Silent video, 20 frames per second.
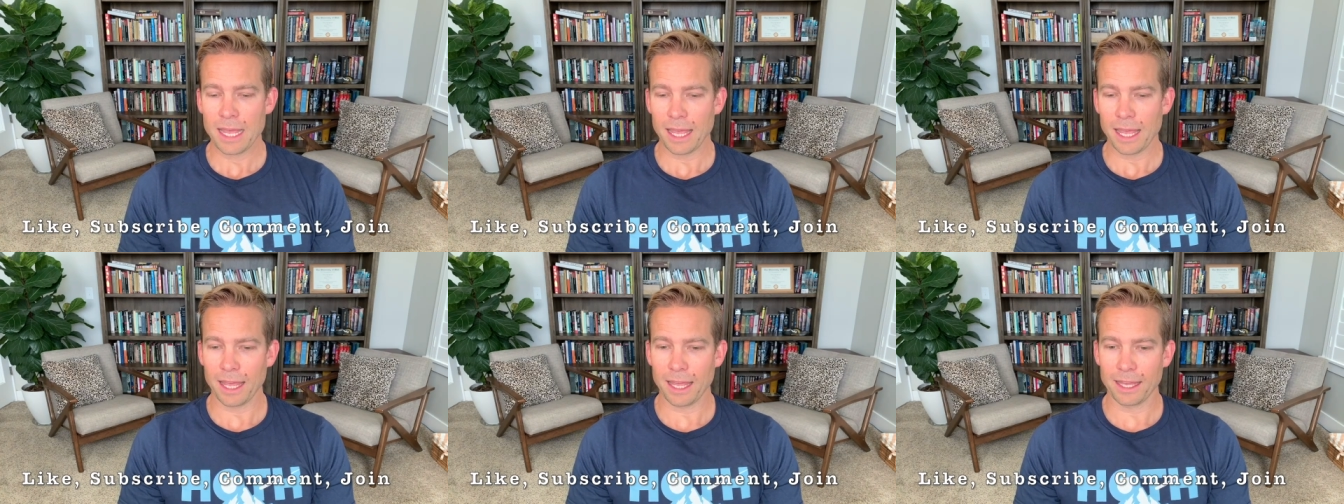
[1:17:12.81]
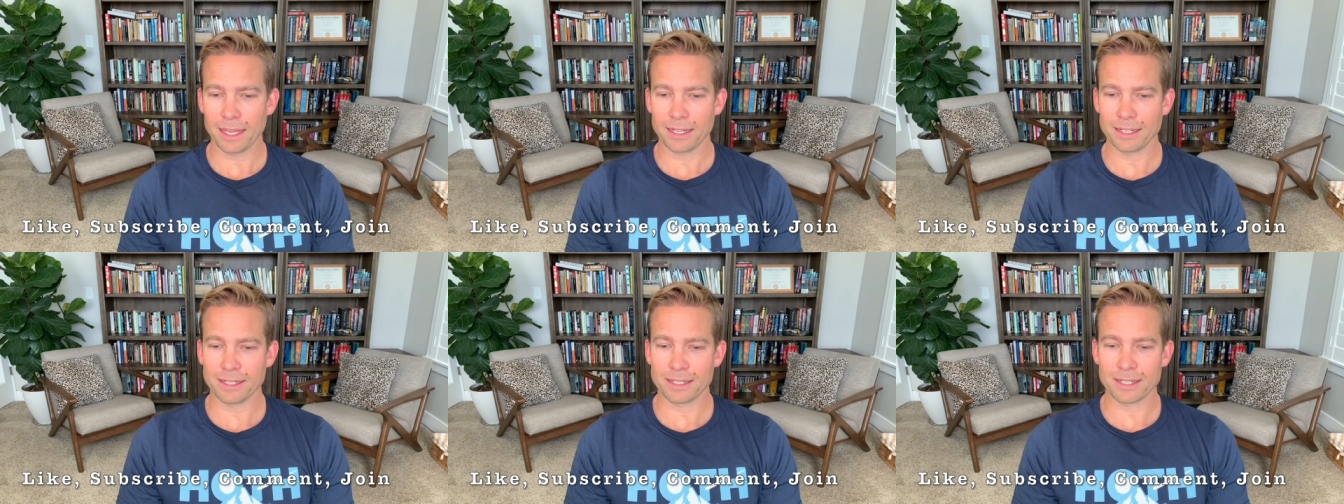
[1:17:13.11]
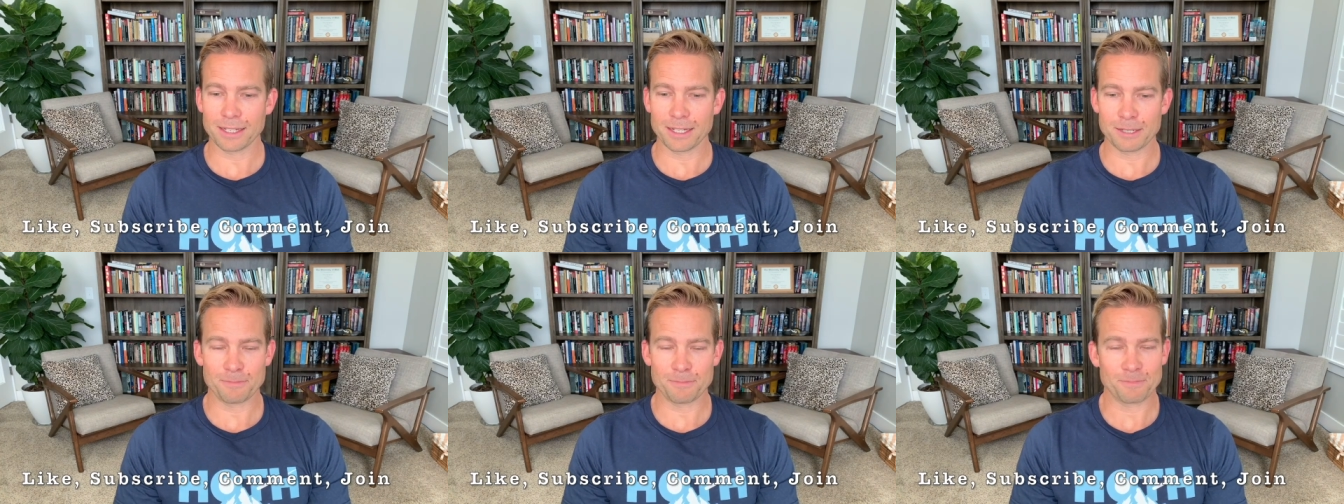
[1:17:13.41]
And
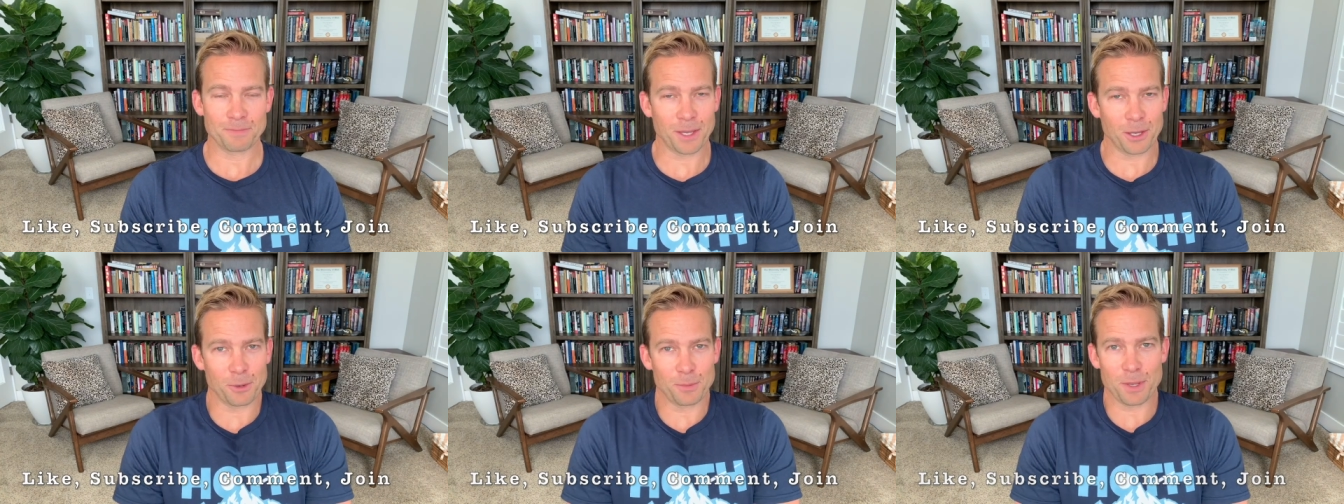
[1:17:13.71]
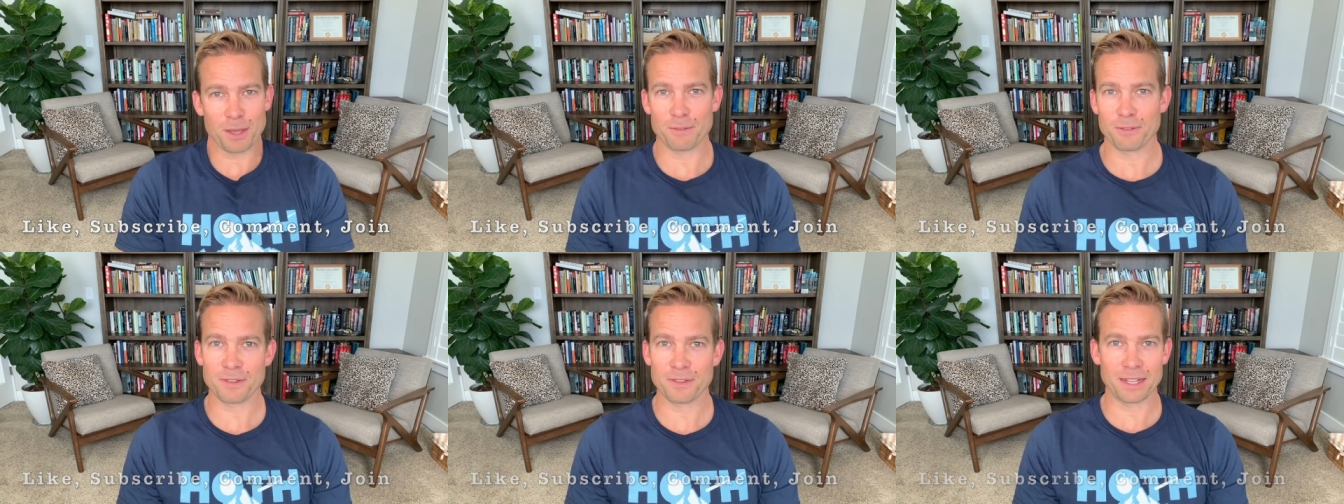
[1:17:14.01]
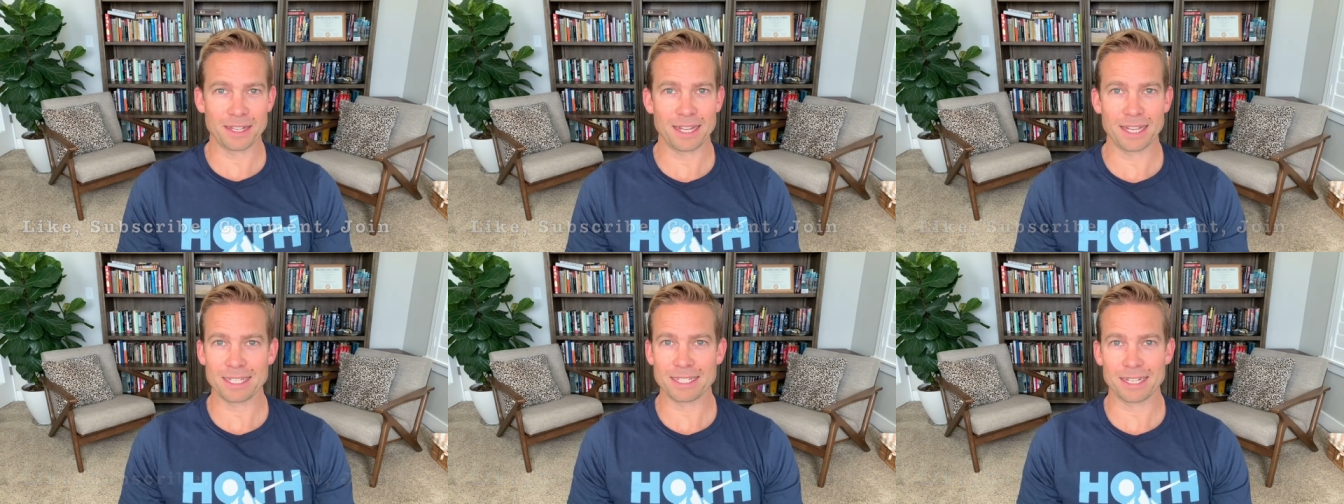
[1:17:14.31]
I hope you have a
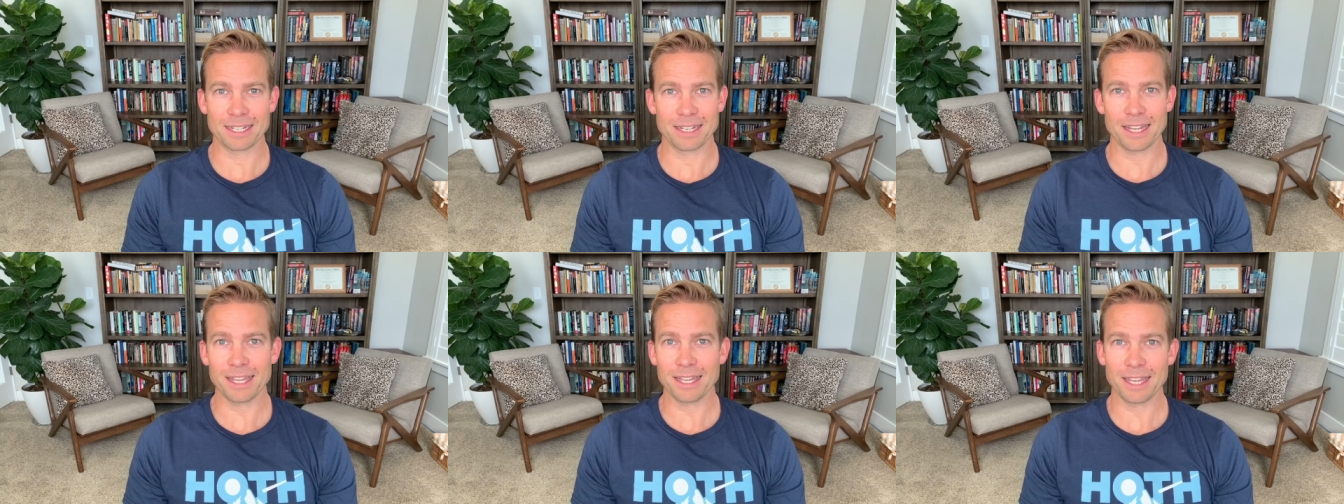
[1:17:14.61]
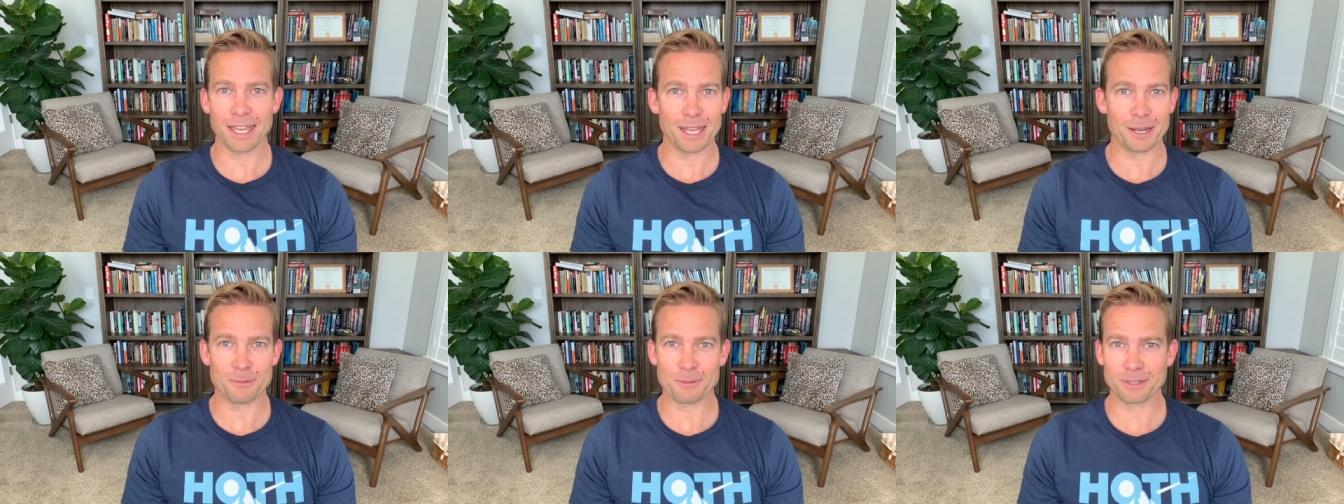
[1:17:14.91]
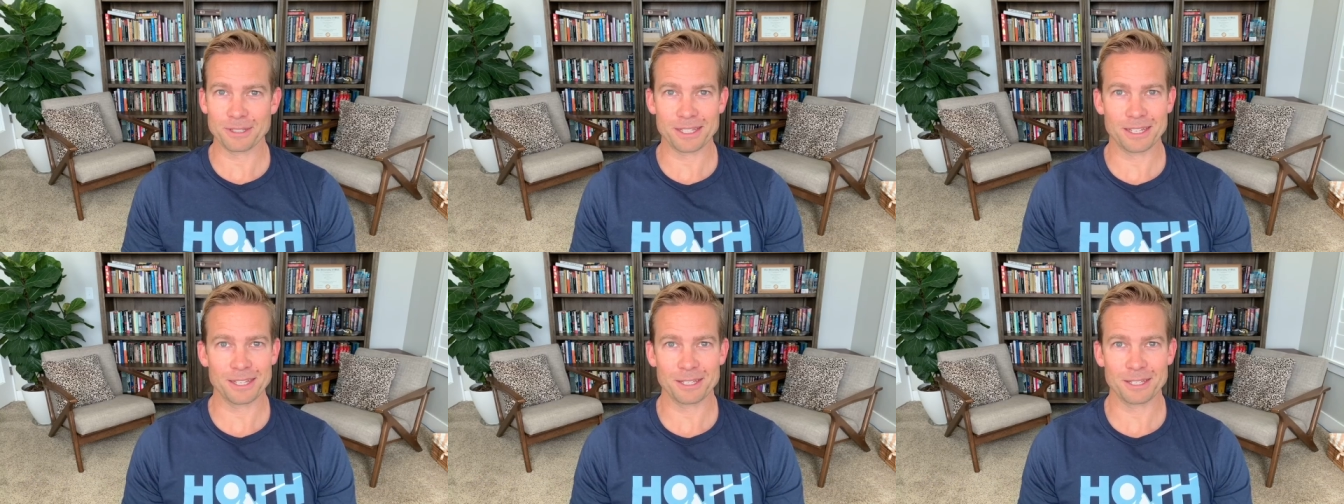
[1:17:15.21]
fantastic day, and we'll see you